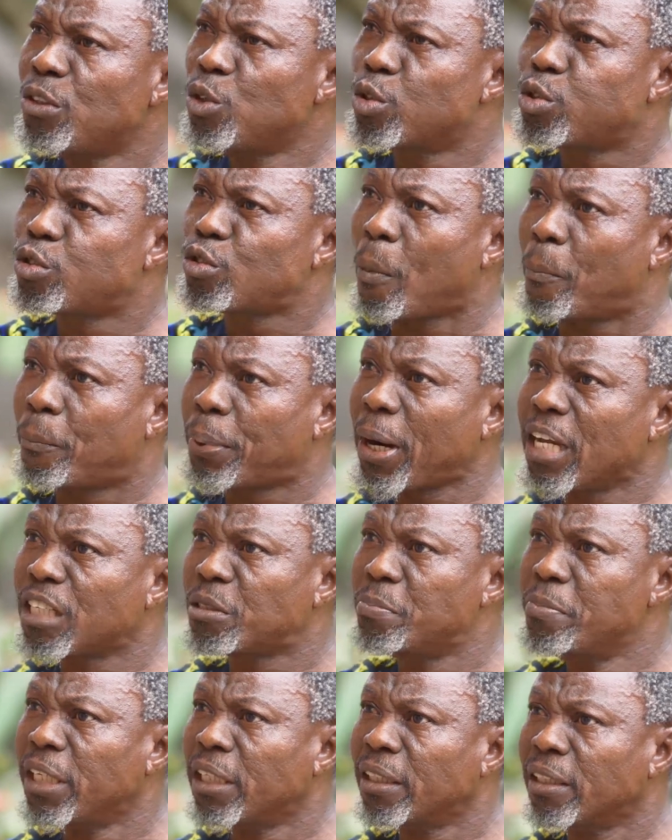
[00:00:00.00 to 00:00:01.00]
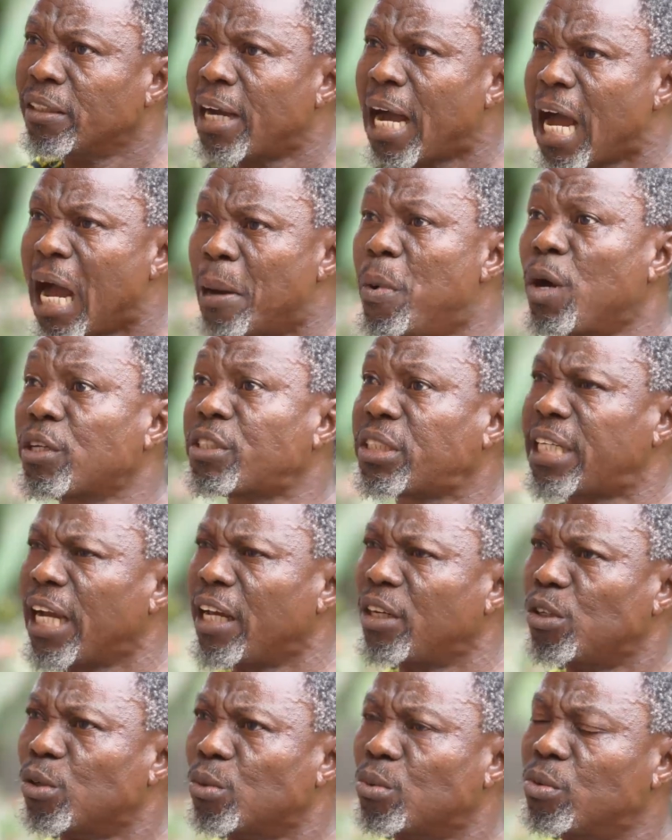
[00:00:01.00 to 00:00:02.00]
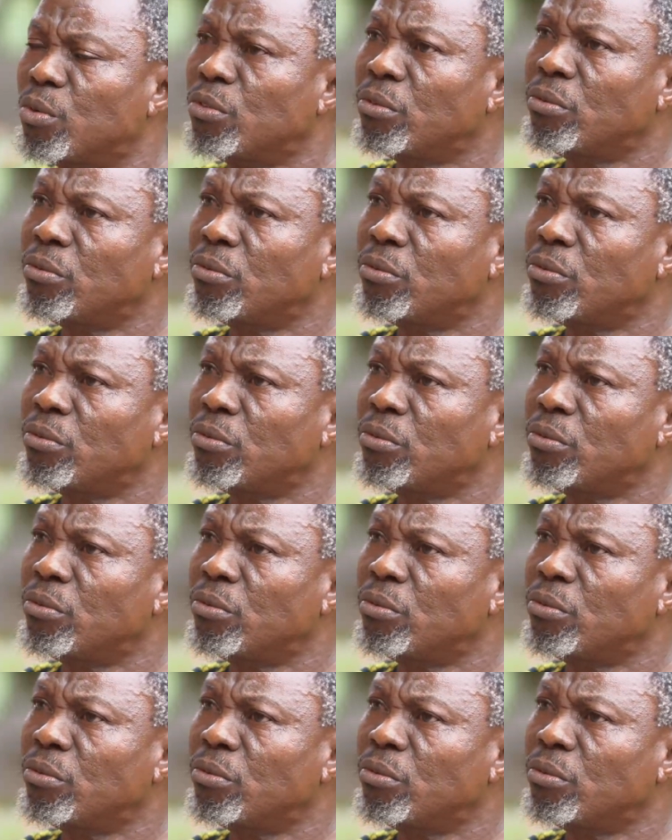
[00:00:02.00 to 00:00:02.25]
You surprised me. I must tell you.